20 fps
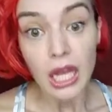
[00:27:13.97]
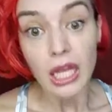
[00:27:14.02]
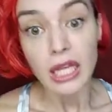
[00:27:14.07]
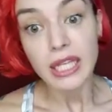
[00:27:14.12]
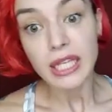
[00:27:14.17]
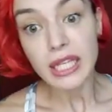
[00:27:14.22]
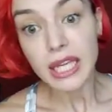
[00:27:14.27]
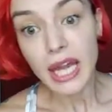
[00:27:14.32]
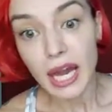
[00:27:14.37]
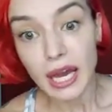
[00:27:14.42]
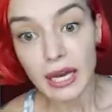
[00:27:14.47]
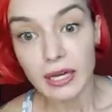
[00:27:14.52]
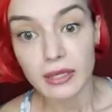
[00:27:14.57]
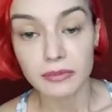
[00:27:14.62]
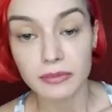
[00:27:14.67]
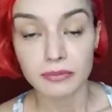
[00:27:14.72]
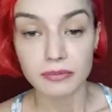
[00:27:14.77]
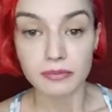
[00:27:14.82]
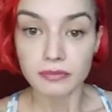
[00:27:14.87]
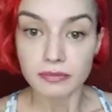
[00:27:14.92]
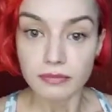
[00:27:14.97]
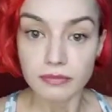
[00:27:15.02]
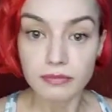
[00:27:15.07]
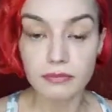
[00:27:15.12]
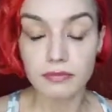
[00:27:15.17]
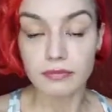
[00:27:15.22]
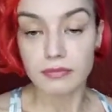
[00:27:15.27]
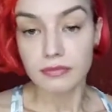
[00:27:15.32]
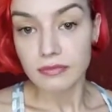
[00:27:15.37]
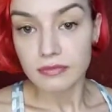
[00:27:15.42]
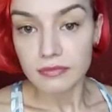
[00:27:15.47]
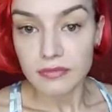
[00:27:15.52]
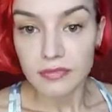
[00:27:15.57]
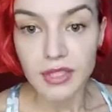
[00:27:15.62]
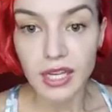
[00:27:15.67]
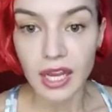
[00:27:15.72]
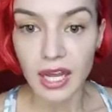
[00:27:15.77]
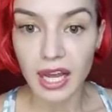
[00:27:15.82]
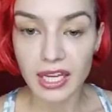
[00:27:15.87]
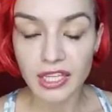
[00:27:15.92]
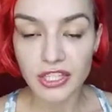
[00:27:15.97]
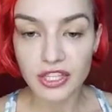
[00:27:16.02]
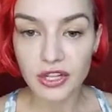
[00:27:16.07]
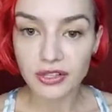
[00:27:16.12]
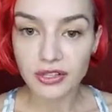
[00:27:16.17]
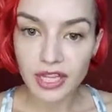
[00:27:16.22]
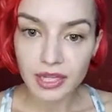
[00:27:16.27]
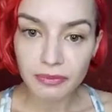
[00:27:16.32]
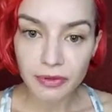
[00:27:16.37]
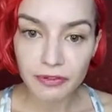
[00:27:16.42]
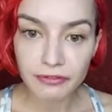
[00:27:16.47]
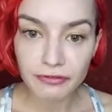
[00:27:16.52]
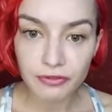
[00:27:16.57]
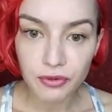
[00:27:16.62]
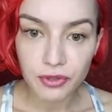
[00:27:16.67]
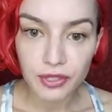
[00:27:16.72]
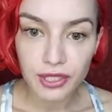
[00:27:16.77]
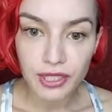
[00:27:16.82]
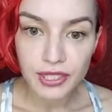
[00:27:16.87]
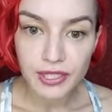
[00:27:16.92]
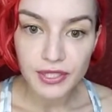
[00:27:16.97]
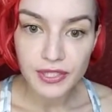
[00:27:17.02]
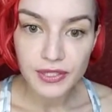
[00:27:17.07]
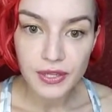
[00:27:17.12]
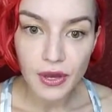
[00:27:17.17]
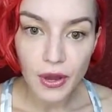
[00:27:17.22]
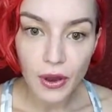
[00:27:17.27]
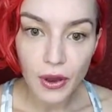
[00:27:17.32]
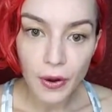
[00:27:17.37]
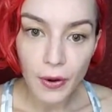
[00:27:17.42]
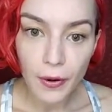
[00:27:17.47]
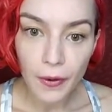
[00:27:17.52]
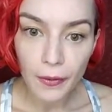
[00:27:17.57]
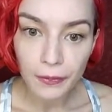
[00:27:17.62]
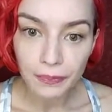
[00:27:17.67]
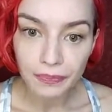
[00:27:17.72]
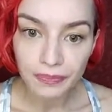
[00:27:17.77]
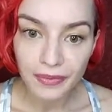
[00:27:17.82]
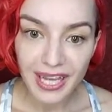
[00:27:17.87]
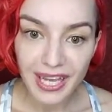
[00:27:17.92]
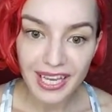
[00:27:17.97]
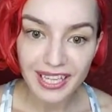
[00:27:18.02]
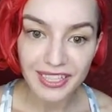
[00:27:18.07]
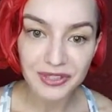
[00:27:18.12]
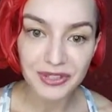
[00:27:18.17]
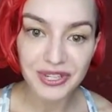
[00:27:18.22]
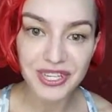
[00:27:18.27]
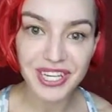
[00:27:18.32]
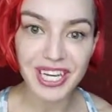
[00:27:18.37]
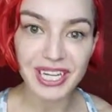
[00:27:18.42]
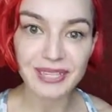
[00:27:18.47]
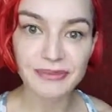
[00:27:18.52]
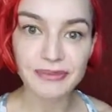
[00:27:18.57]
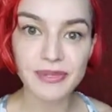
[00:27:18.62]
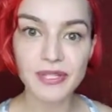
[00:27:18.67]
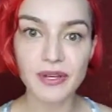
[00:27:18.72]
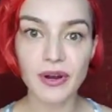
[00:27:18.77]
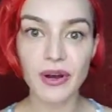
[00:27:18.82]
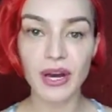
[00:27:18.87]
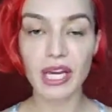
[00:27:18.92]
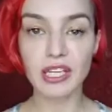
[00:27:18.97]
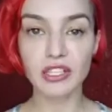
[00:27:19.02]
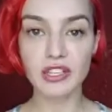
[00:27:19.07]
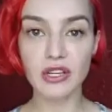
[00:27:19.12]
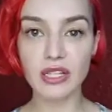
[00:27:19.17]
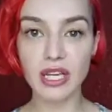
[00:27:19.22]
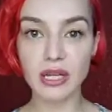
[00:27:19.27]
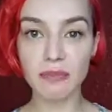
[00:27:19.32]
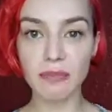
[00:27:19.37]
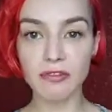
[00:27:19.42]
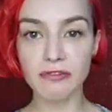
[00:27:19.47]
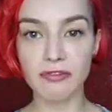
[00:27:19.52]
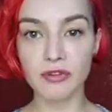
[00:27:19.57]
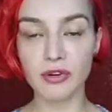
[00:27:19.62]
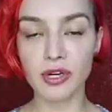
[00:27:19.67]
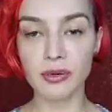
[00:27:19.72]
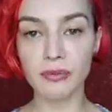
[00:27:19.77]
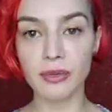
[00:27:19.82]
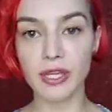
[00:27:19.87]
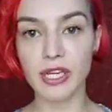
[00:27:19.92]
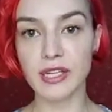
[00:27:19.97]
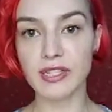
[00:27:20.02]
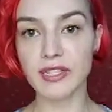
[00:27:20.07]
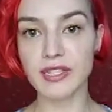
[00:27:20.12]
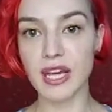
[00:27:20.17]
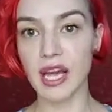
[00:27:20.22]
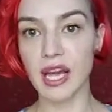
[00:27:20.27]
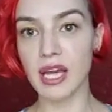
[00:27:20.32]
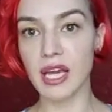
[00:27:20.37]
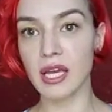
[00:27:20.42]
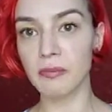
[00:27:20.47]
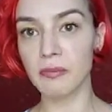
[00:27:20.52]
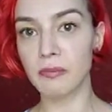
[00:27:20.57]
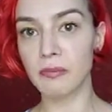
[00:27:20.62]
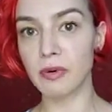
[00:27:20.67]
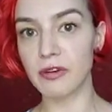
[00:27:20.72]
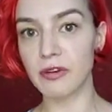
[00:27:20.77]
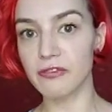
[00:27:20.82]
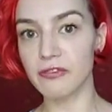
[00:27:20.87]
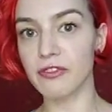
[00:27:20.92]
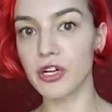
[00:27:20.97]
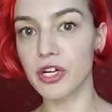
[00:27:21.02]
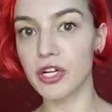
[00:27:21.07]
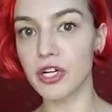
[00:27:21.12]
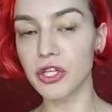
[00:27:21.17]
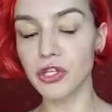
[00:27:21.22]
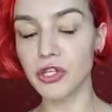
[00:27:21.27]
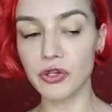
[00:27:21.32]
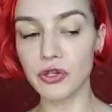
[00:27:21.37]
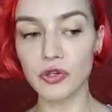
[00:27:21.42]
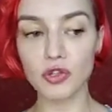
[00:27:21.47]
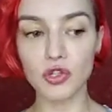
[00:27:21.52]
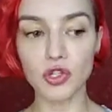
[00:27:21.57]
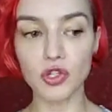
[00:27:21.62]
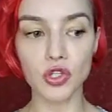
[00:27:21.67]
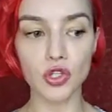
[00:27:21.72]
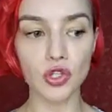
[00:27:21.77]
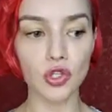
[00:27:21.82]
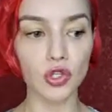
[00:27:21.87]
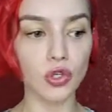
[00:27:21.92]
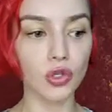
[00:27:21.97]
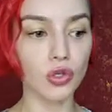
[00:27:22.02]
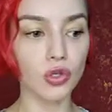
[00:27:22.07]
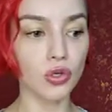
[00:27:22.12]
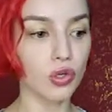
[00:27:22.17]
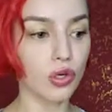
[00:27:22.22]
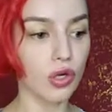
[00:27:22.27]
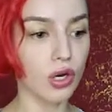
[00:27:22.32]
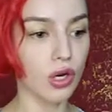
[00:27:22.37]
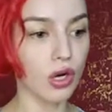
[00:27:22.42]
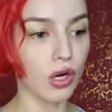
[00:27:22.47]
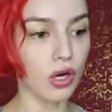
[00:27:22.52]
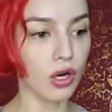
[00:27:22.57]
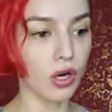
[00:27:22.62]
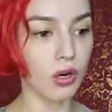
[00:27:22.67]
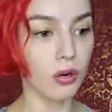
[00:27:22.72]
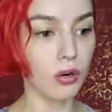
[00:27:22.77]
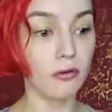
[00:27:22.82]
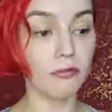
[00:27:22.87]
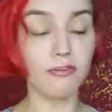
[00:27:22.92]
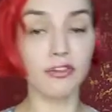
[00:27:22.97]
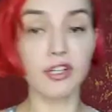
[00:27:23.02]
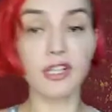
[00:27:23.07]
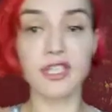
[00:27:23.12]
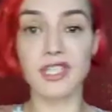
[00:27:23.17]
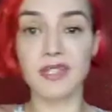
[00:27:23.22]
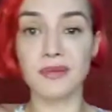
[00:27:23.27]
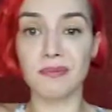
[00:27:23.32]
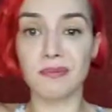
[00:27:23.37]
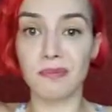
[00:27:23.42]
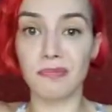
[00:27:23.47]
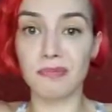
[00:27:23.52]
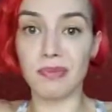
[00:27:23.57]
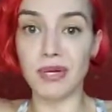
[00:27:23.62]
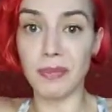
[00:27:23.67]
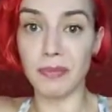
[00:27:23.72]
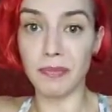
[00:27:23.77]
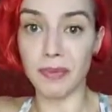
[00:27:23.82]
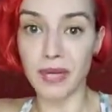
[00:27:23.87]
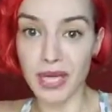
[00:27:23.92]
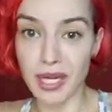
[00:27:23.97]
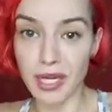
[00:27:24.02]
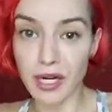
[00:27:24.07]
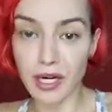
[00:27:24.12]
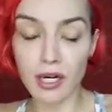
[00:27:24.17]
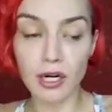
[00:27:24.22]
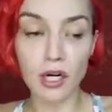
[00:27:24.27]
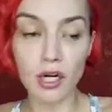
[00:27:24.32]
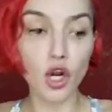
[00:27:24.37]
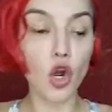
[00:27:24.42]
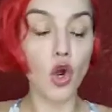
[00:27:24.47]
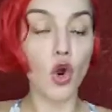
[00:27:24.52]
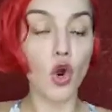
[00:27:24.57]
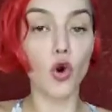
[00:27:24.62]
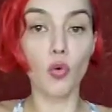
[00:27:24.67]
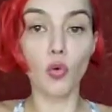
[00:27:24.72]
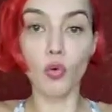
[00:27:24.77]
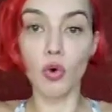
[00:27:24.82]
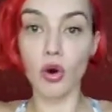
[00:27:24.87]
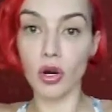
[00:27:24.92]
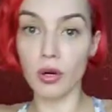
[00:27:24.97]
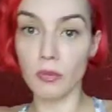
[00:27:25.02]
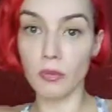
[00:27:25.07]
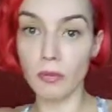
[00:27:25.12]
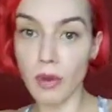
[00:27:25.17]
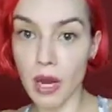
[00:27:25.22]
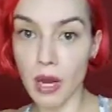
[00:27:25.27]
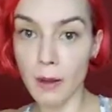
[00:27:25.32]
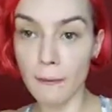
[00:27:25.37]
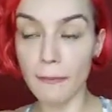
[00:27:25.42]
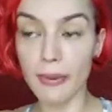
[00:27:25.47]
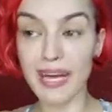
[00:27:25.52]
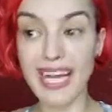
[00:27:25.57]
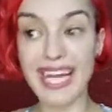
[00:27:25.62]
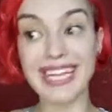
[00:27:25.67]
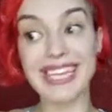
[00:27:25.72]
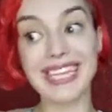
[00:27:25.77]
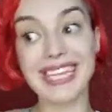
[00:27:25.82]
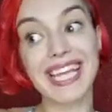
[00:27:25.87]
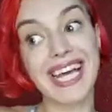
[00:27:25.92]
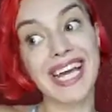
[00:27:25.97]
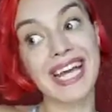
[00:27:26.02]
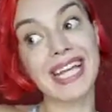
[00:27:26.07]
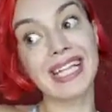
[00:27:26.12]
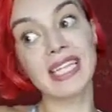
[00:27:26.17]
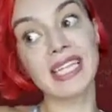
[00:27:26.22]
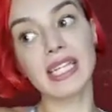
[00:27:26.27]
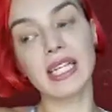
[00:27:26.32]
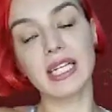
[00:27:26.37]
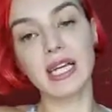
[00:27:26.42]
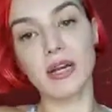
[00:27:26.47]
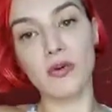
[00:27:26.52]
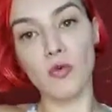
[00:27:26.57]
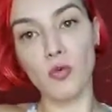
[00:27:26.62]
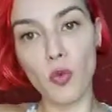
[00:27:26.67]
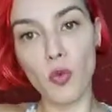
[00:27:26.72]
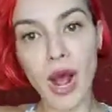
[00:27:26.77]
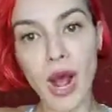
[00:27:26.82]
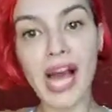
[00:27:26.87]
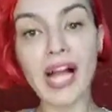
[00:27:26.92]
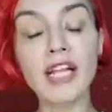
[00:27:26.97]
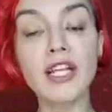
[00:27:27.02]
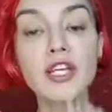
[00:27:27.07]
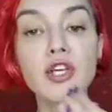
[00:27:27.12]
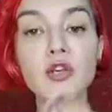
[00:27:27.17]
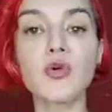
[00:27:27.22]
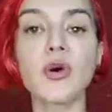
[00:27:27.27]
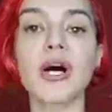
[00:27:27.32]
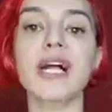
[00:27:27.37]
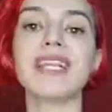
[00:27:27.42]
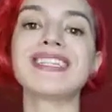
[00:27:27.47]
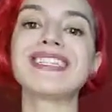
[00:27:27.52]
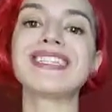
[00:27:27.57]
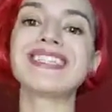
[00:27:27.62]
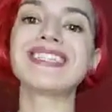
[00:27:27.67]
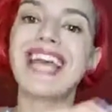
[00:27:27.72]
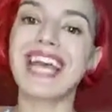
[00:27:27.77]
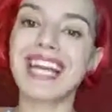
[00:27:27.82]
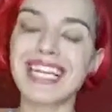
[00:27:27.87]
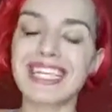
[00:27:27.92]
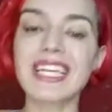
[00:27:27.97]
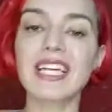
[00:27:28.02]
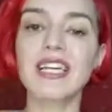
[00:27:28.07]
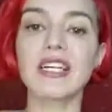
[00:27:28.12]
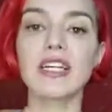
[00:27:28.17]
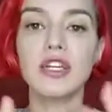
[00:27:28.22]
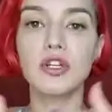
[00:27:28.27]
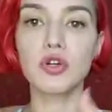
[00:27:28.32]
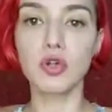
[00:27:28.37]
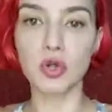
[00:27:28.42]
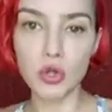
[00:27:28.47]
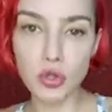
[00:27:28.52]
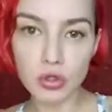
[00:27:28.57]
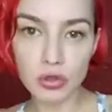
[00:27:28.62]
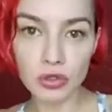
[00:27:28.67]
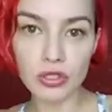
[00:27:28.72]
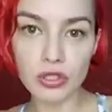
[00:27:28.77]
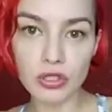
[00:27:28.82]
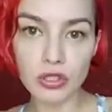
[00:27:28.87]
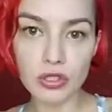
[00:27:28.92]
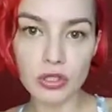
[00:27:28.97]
yeah. I told that before, so hi Anushka. So I told that before because I prefer you to first prepare, warm up, and then while you are technically good,